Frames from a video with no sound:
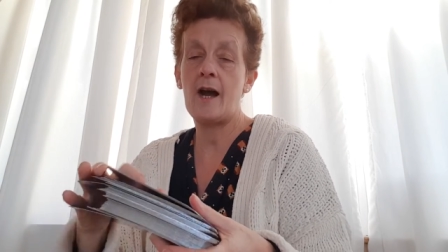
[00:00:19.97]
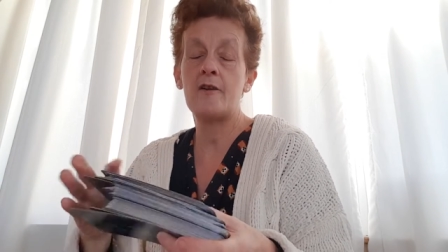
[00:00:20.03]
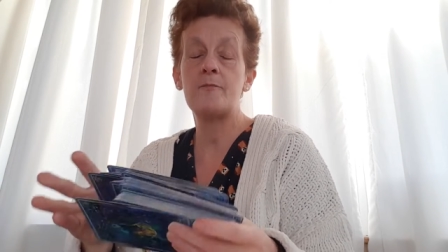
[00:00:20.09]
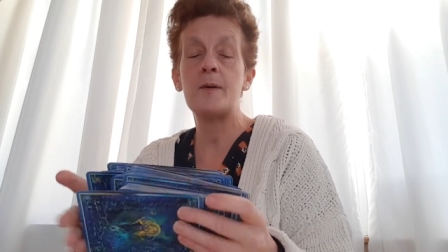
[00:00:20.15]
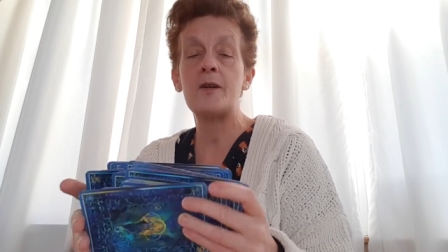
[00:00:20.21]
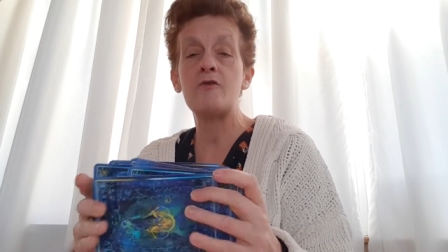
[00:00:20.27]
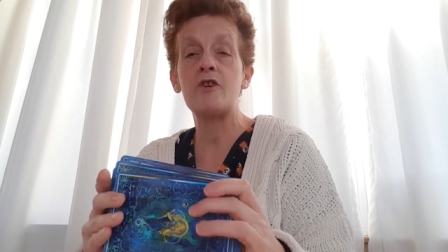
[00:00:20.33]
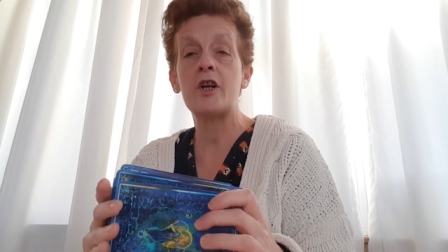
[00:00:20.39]

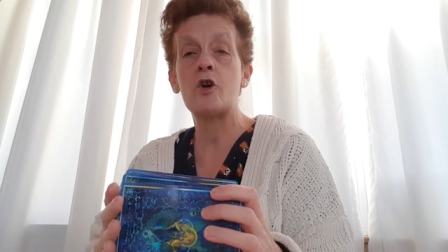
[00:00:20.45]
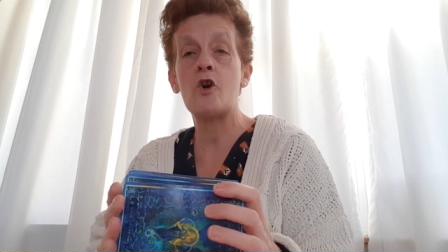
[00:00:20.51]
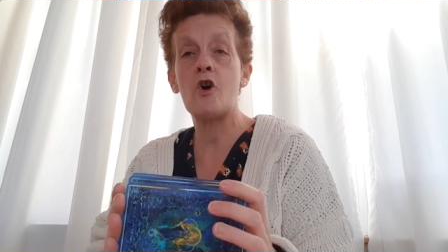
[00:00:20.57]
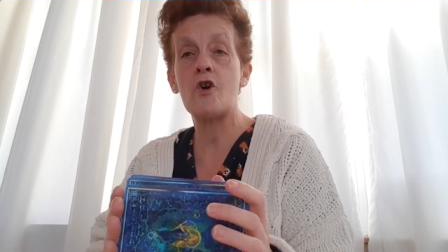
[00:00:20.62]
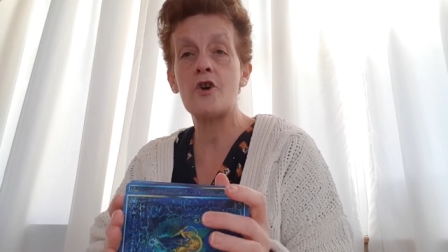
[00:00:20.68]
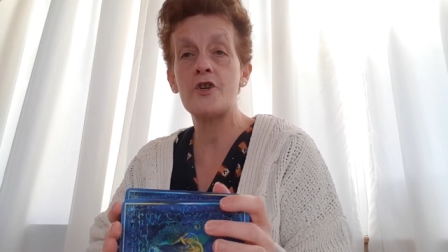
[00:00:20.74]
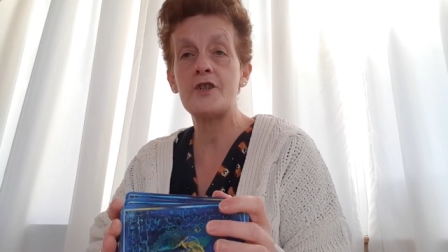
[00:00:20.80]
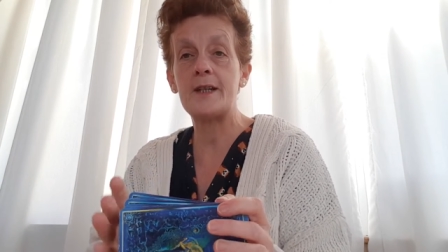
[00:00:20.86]
I've been
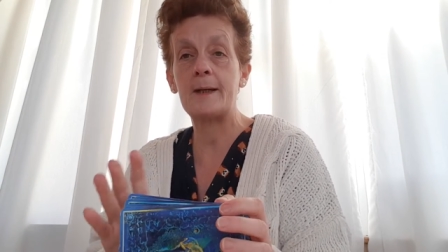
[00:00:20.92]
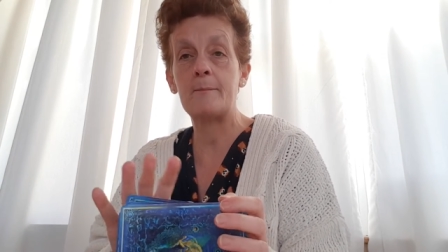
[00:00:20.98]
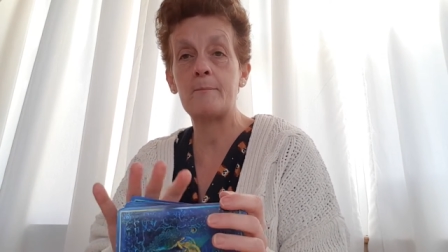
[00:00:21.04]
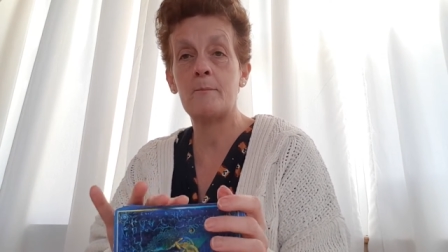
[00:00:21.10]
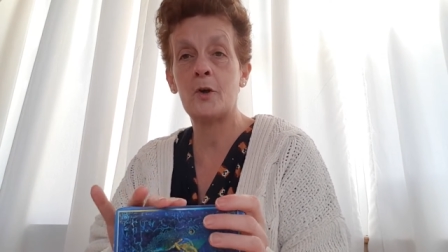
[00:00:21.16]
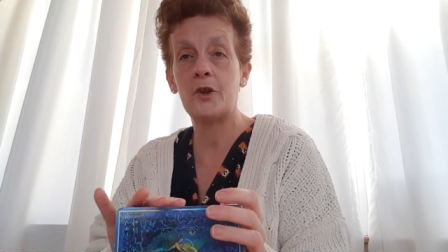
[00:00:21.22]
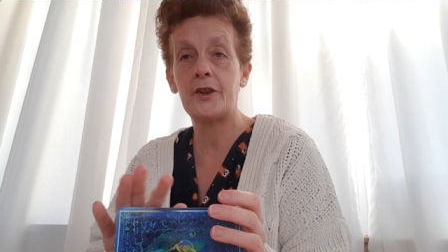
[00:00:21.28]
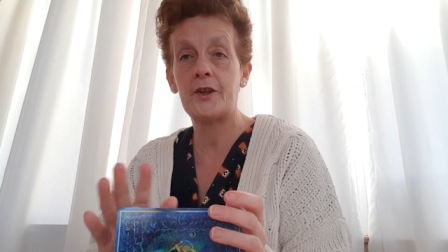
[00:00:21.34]

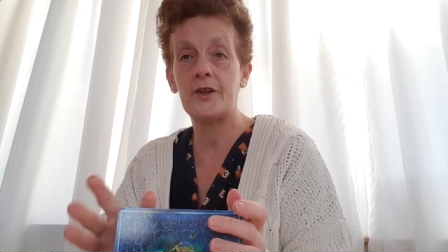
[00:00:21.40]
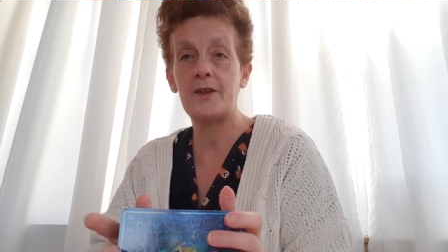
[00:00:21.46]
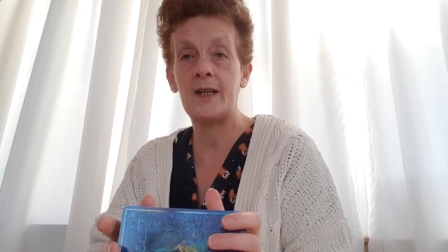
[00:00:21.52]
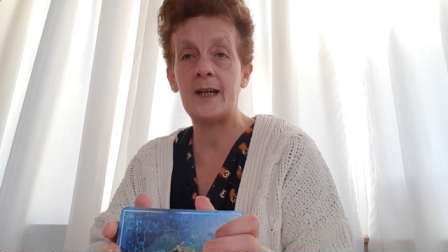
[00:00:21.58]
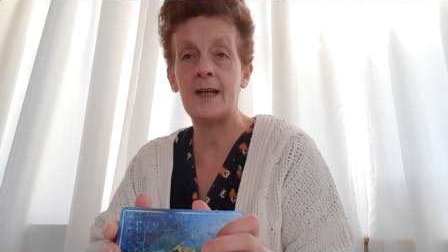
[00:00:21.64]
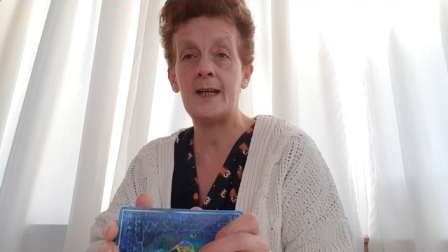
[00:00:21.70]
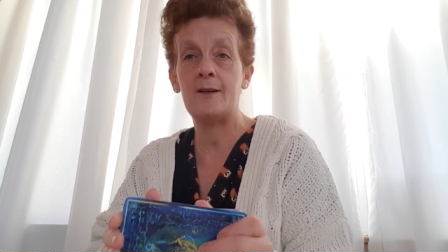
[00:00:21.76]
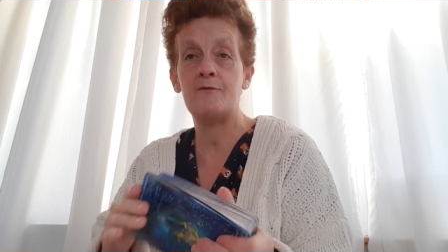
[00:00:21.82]
recording
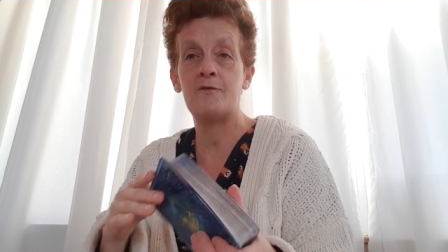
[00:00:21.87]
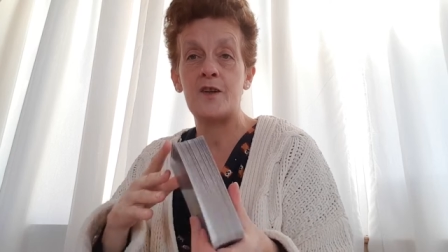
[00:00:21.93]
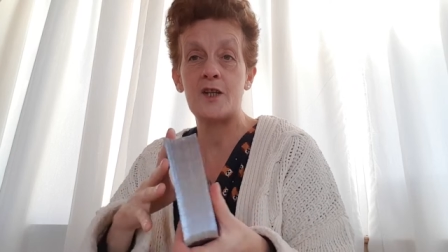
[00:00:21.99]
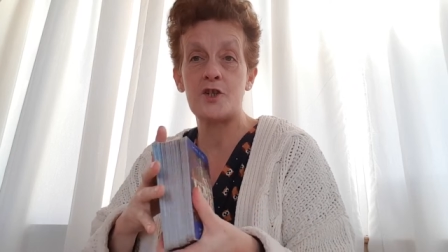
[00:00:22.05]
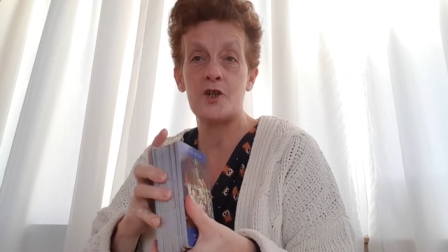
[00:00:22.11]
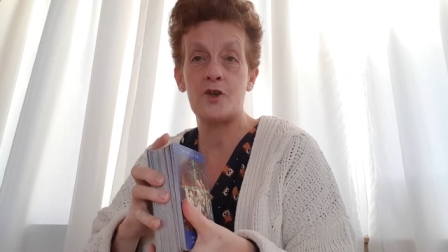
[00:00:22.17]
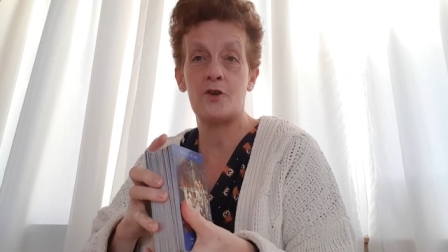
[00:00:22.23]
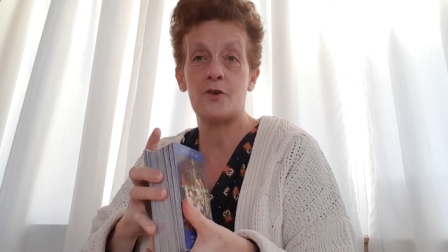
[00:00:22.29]
monthly
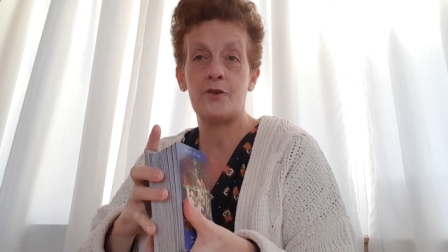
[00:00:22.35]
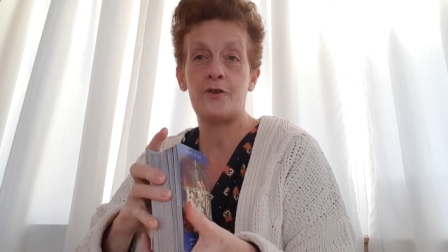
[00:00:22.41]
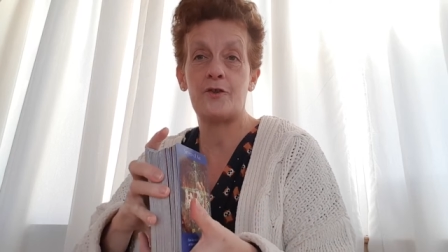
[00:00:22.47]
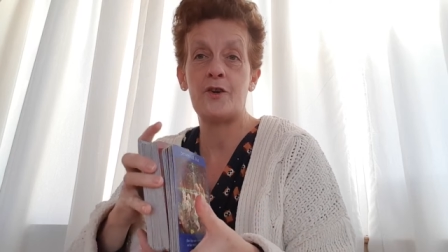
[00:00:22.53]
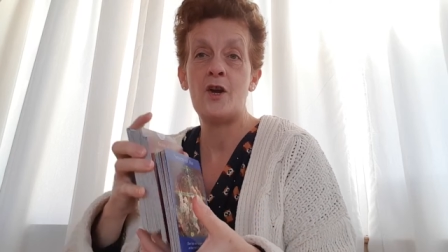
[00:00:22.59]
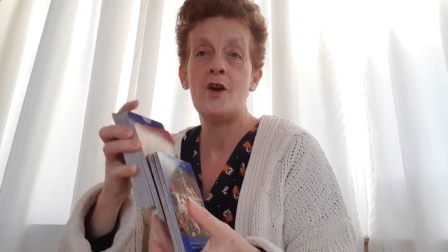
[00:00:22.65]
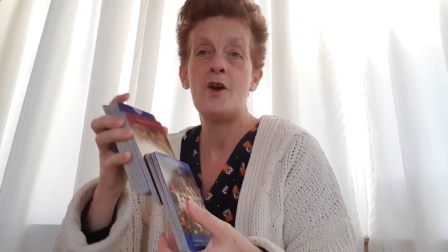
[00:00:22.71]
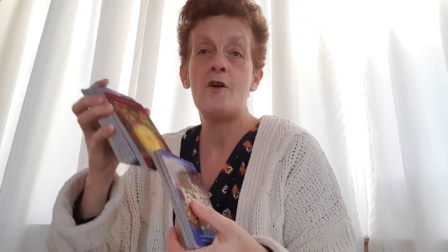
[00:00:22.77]
videos